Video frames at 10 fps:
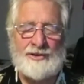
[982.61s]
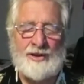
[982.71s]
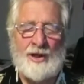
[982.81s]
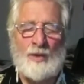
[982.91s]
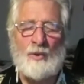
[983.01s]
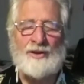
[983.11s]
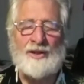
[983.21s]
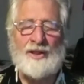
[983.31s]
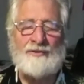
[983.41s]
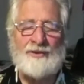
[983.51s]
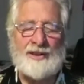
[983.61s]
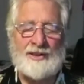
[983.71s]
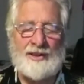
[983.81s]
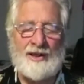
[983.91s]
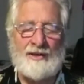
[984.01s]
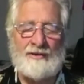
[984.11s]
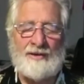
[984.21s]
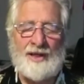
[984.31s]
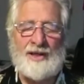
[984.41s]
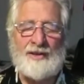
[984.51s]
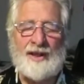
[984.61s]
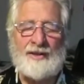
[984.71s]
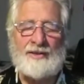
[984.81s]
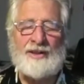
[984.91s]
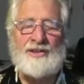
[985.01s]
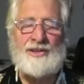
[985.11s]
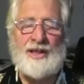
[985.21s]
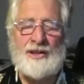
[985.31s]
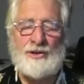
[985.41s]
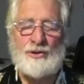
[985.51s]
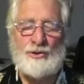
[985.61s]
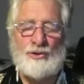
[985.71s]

one infinite love that continues